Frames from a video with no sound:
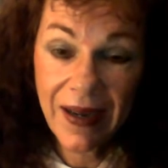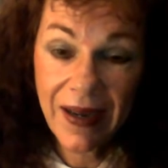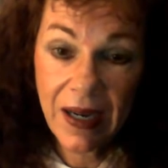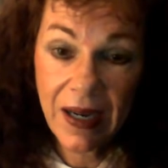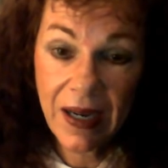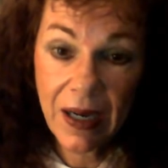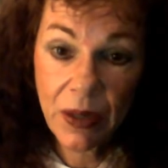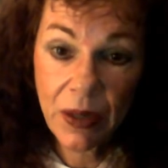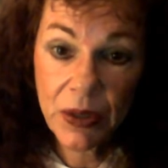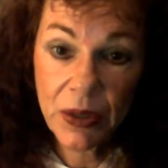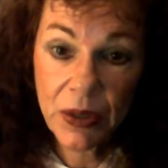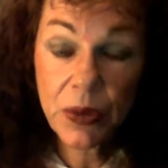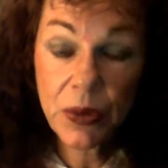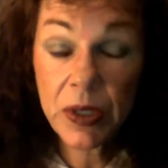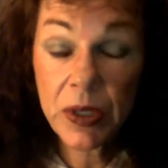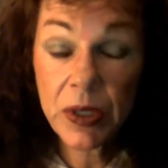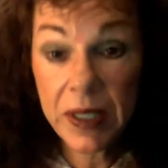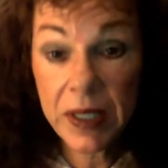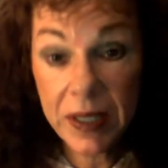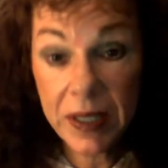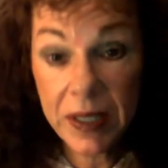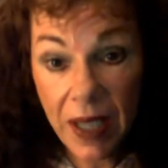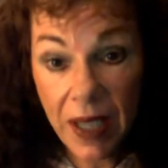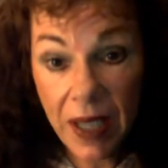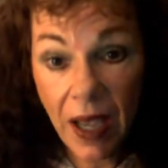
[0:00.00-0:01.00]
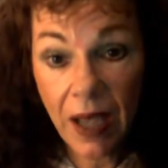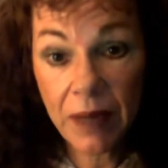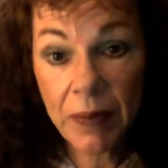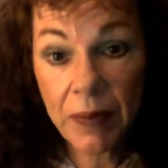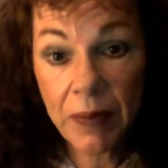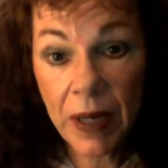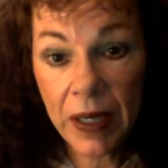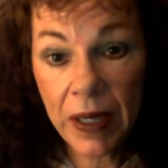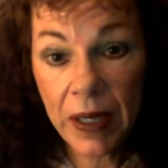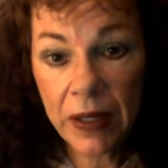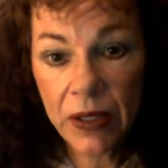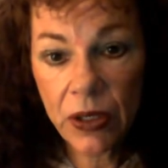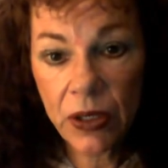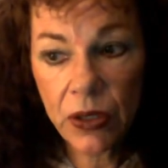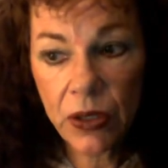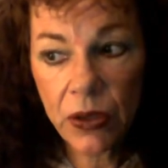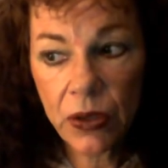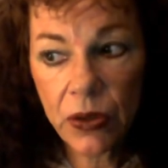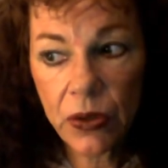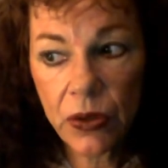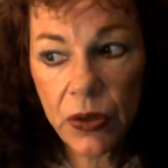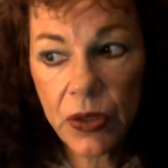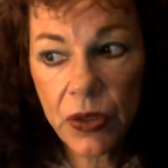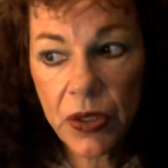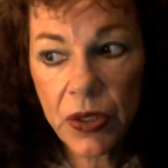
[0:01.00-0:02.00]
I was really sad by the
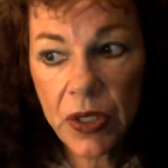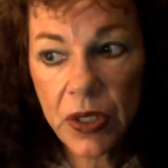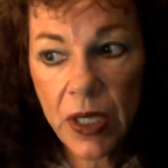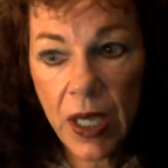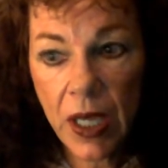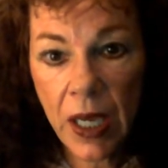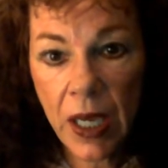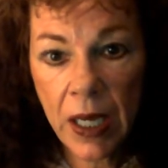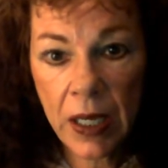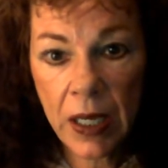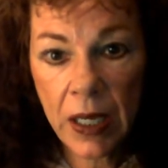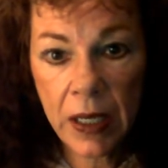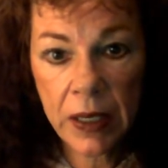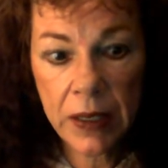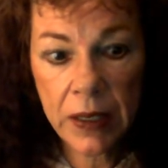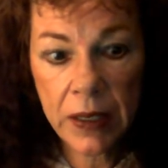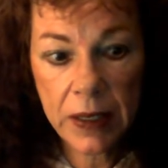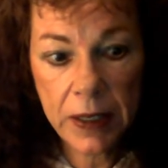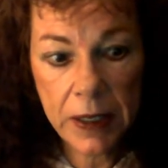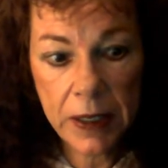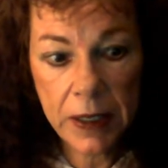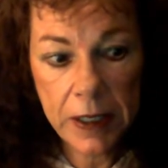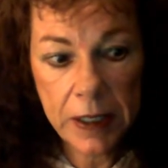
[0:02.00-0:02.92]
news, and